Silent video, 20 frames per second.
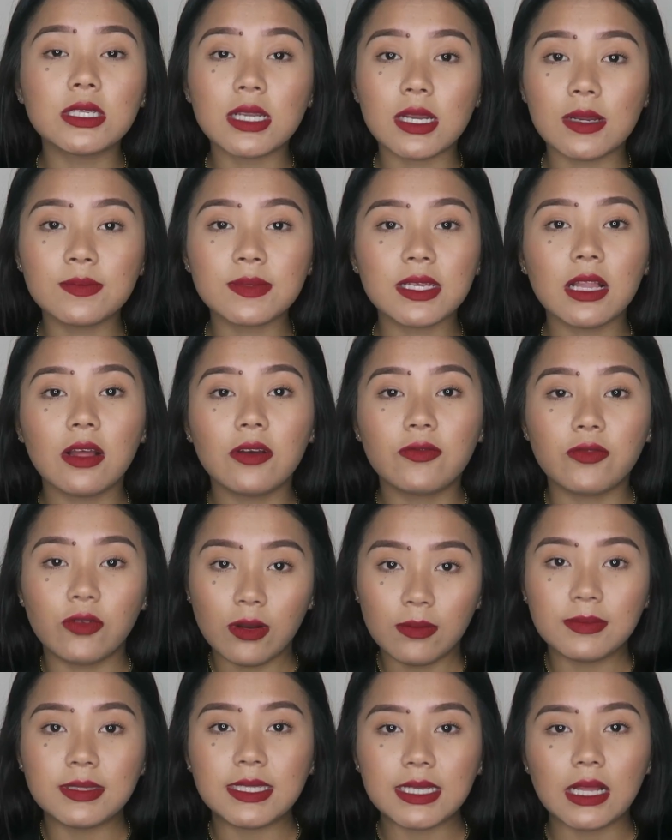Dharamsala
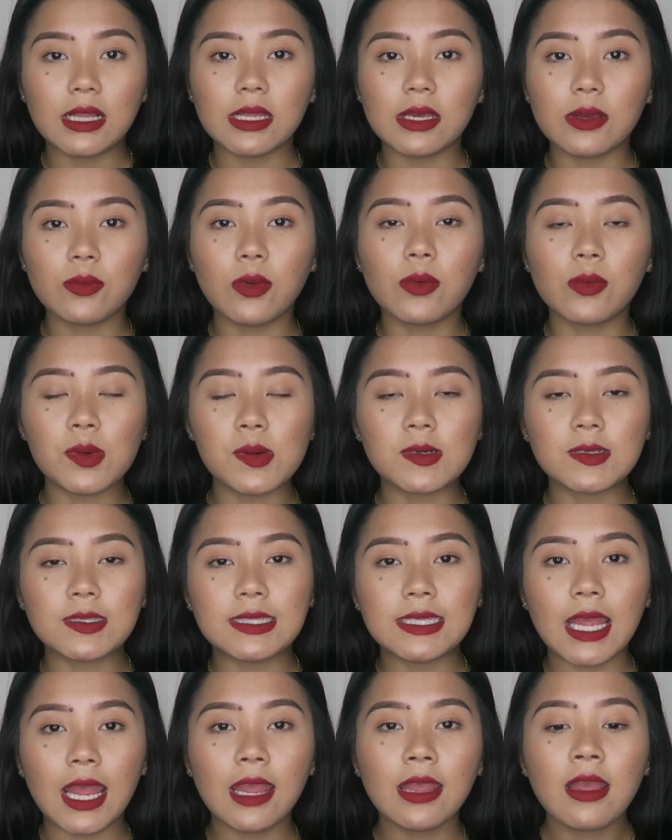from Delhi where we were
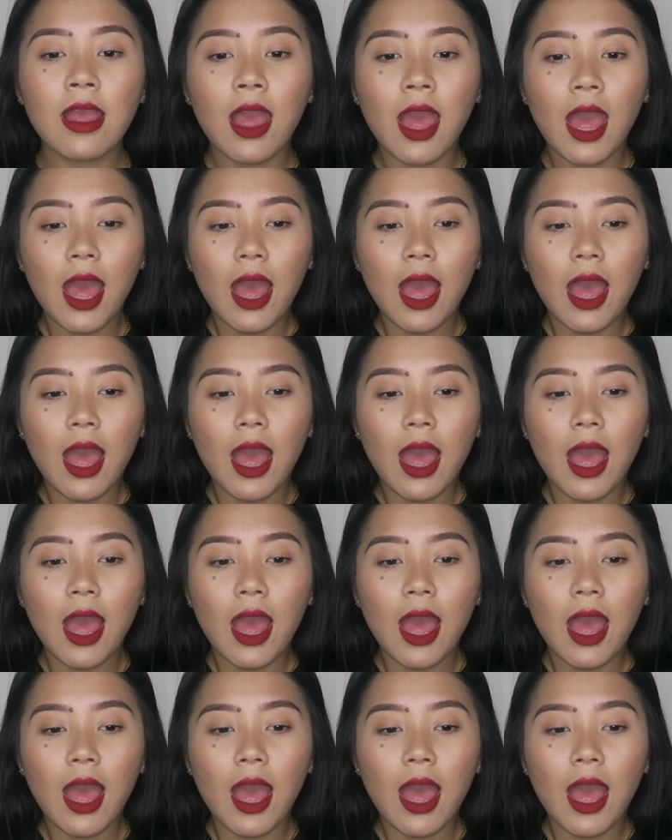staying.